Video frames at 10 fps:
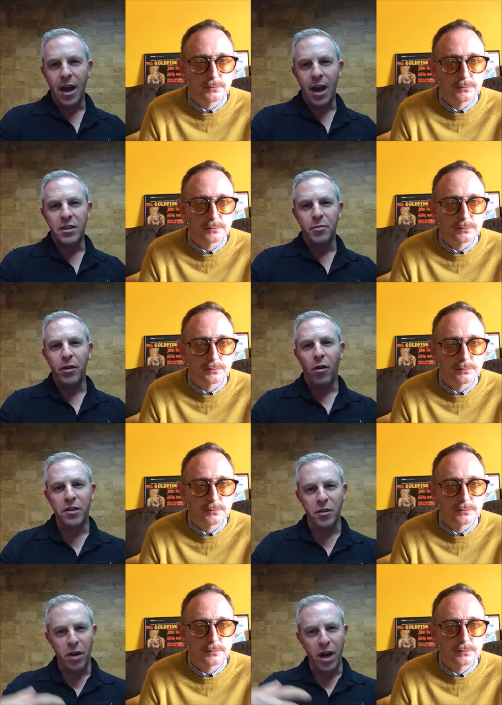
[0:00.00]
Speaker 1: to touch,
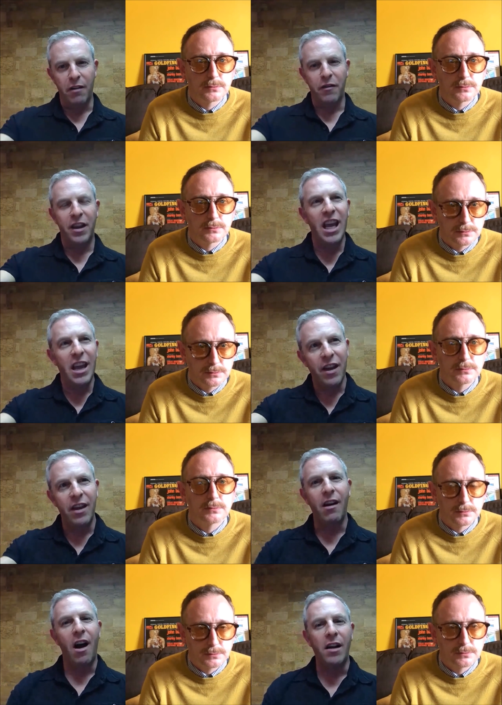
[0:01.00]
but also kind of
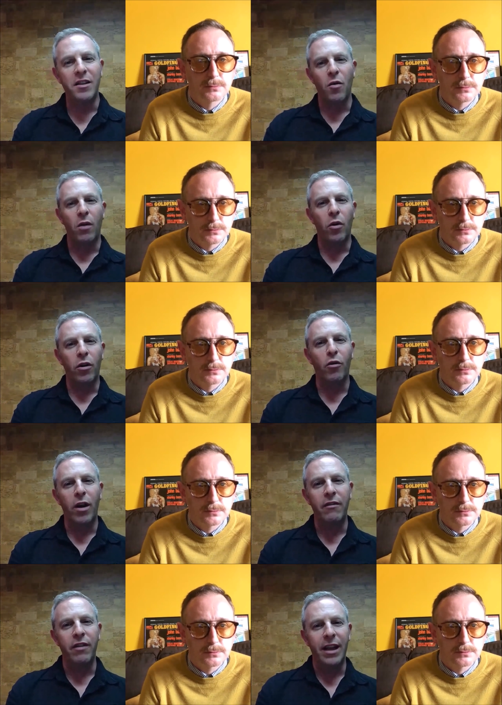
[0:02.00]
giving us what we're
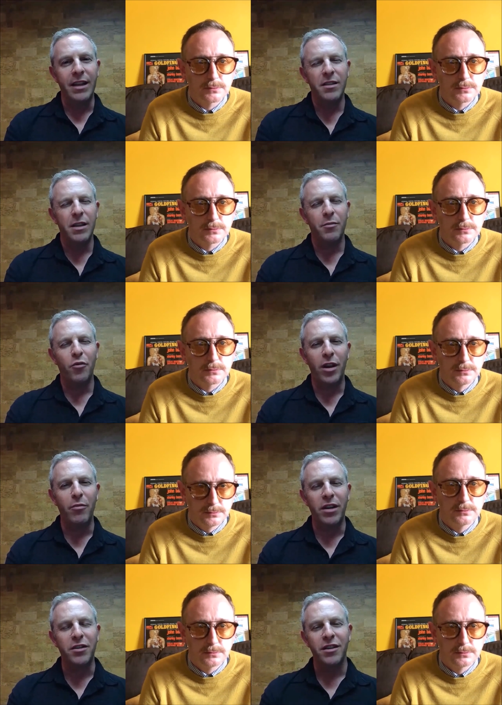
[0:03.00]
craving. That's mm.
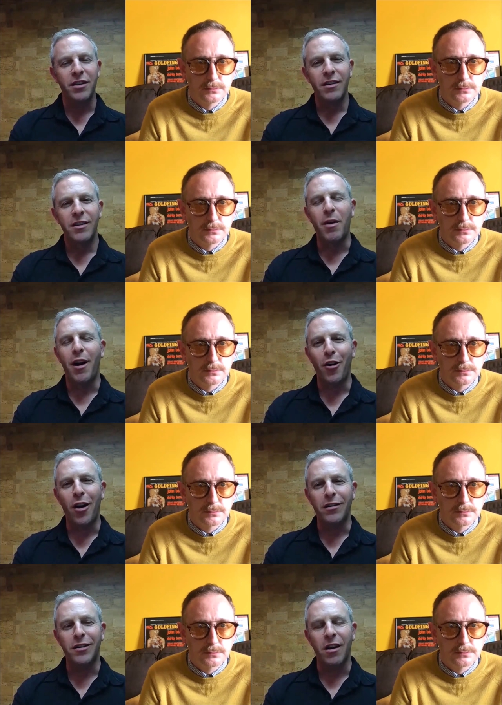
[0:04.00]
pretty much
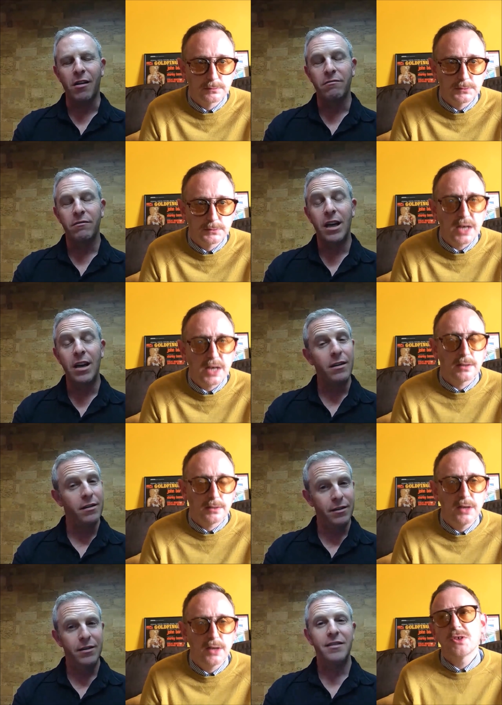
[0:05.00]
spot on. So,
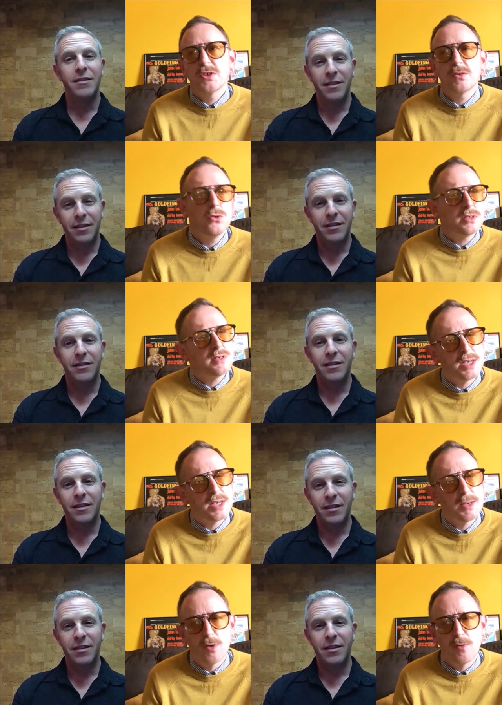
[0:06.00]
yeah.
Speaker 2: yeah also to
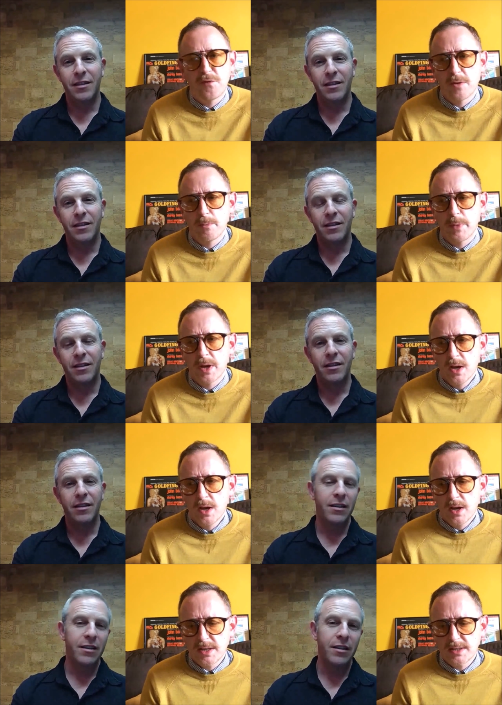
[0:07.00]
see a Bond film
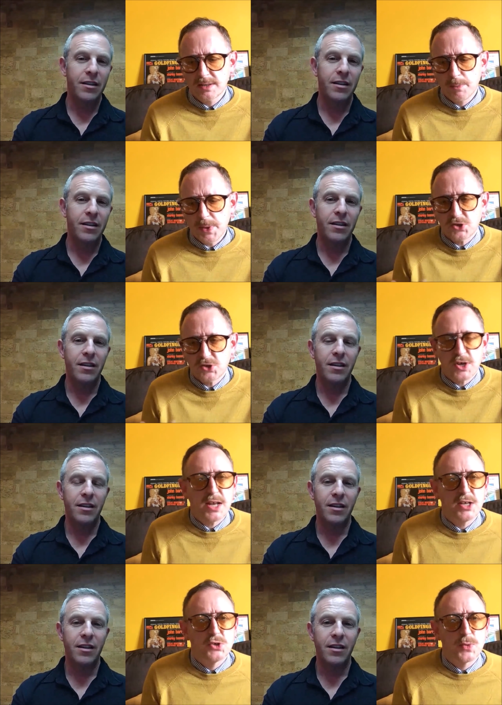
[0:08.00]
it, the biggest
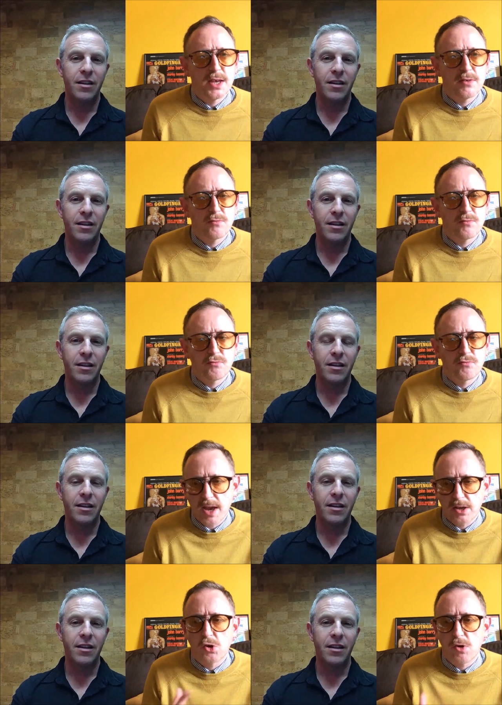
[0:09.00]
challenge when they
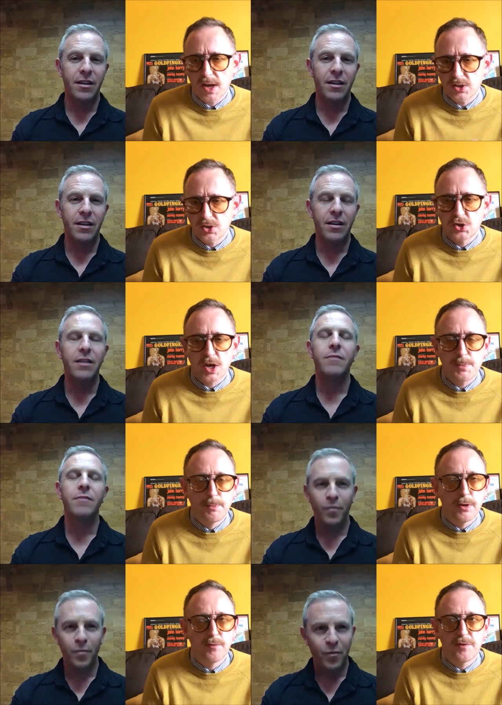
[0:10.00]
write and create and
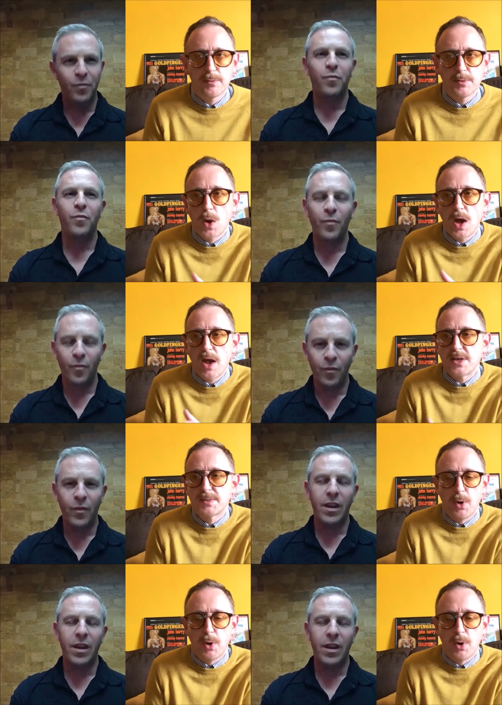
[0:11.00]
shape a Bond film is where